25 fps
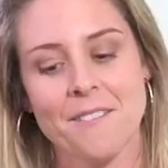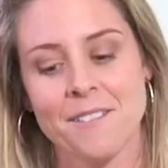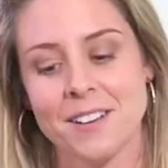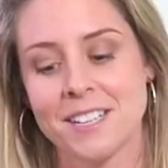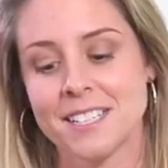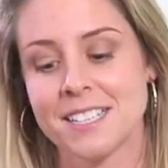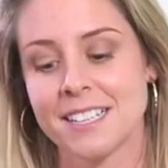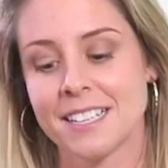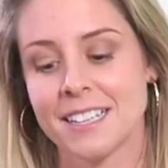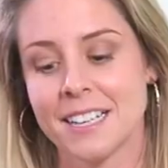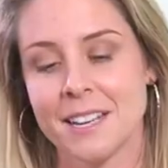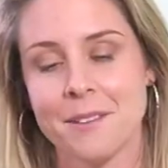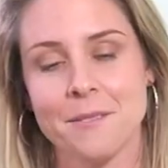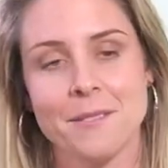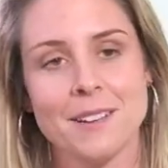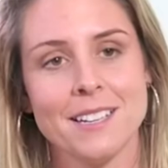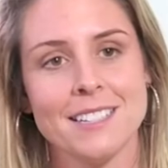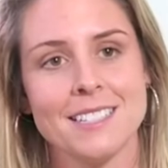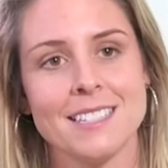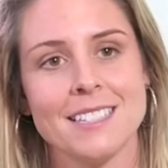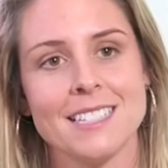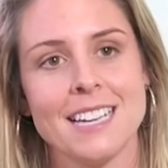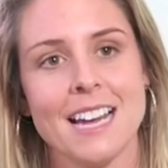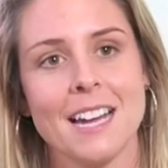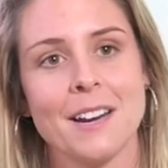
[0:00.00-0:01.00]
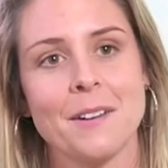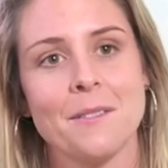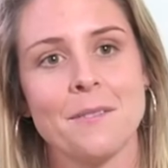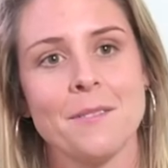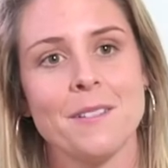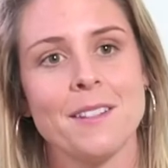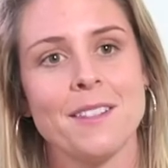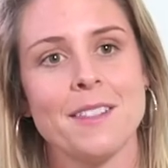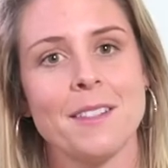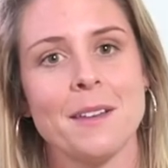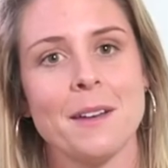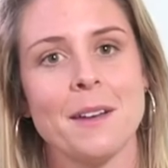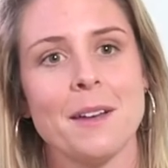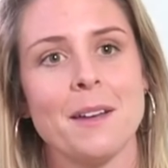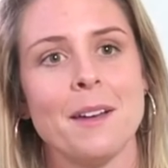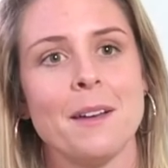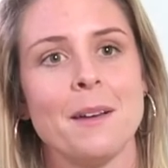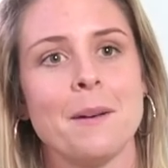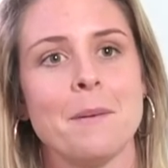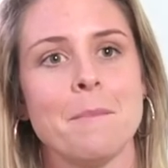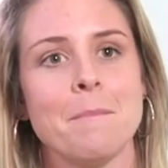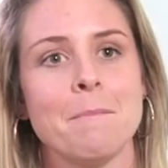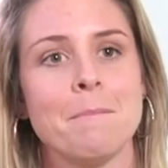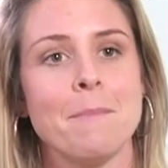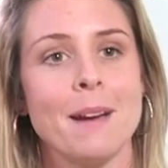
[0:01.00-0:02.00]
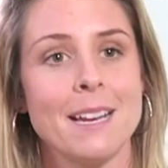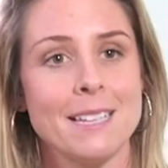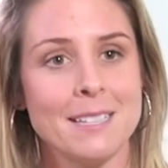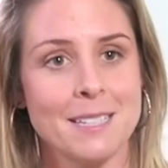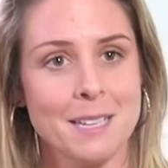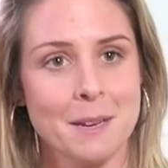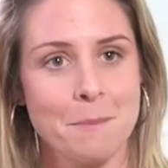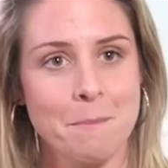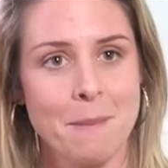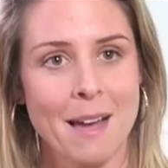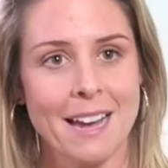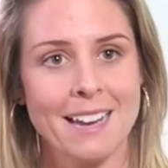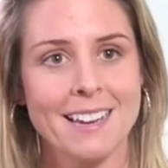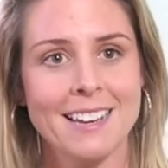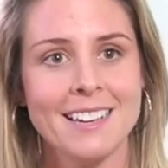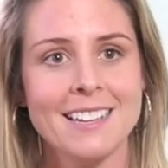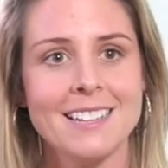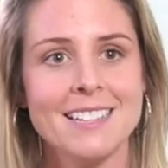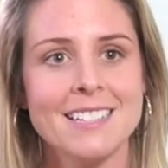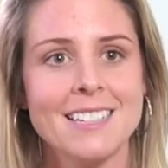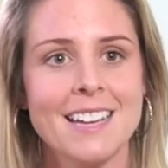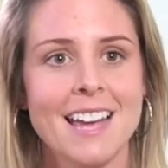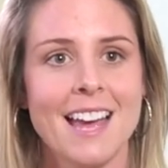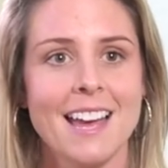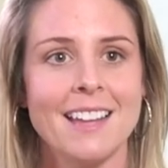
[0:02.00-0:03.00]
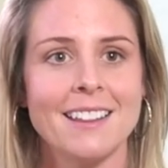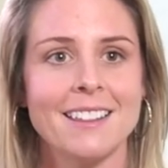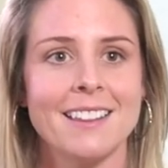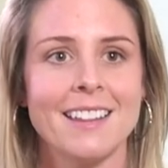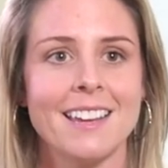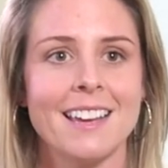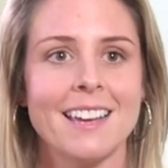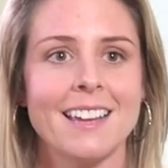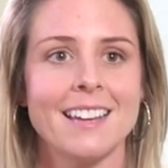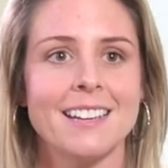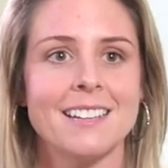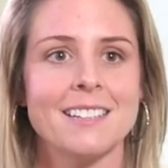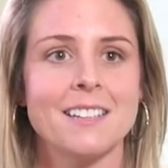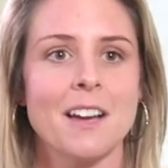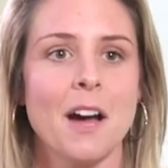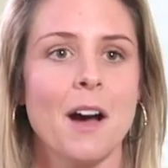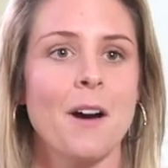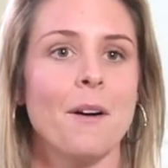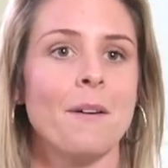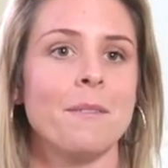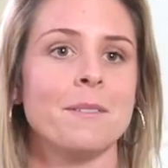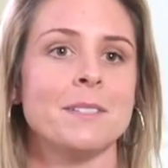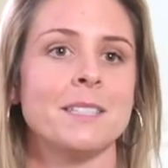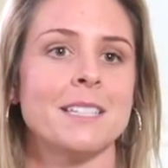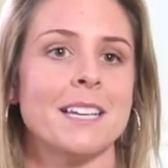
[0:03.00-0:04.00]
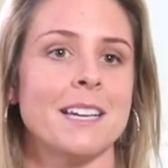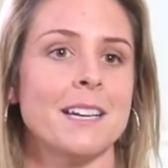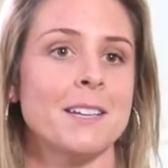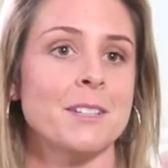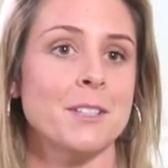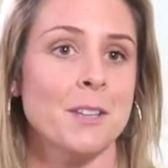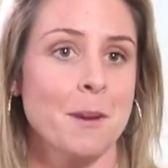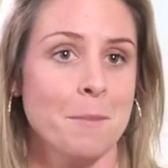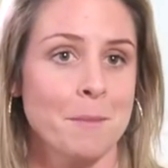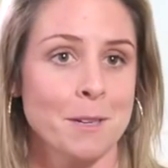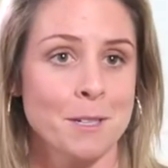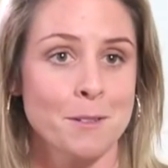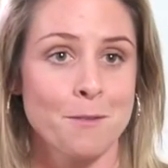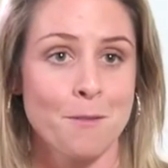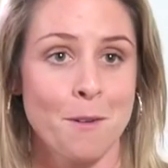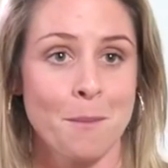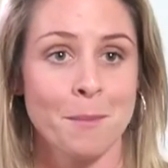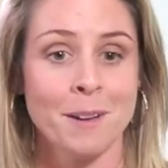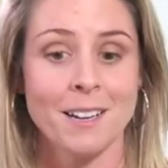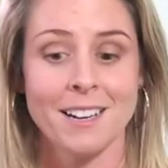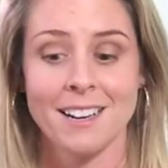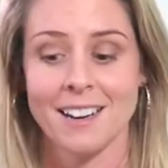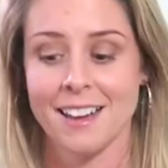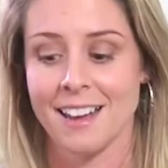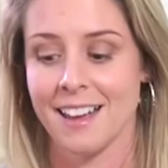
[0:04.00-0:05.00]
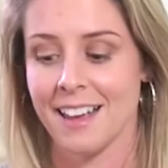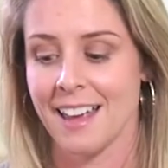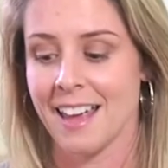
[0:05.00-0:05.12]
Originally, we started with the basic package, and then I was getting so much from it.